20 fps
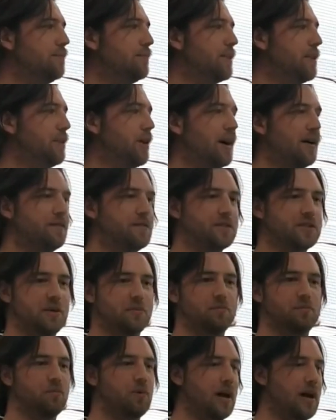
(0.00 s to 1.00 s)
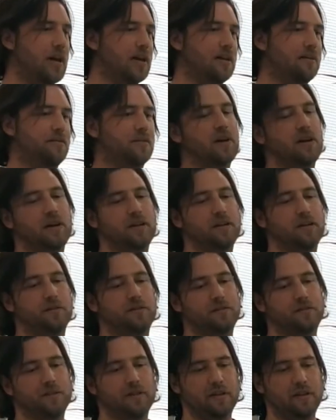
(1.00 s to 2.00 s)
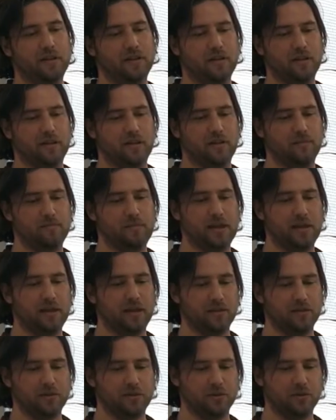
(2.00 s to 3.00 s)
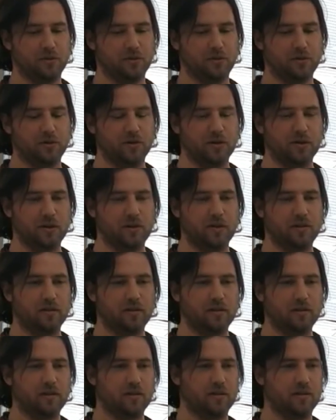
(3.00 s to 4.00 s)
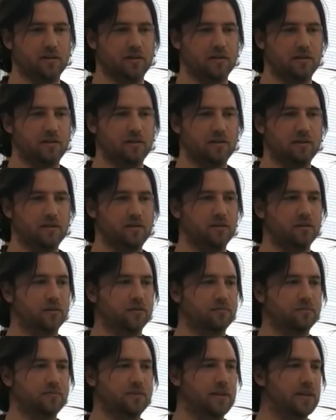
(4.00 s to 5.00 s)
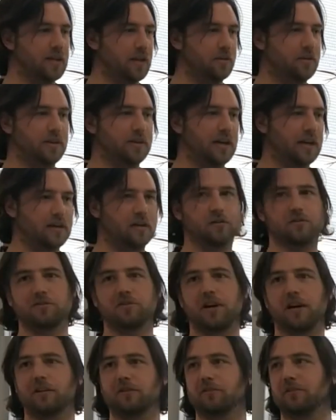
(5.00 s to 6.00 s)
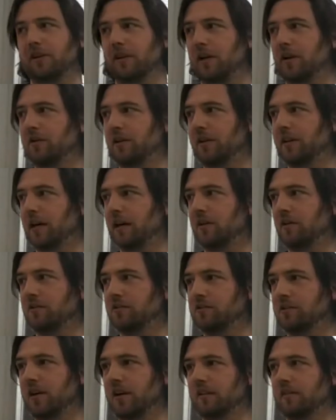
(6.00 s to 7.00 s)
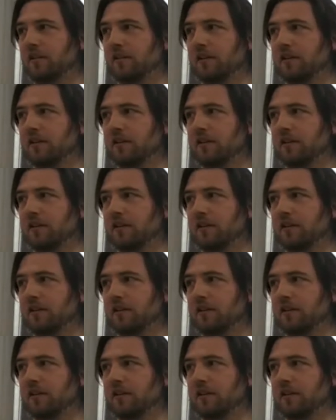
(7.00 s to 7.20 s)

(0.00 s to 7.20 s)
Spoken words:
you have some way of kind of making sure you're decoding that contract or encoding that contract in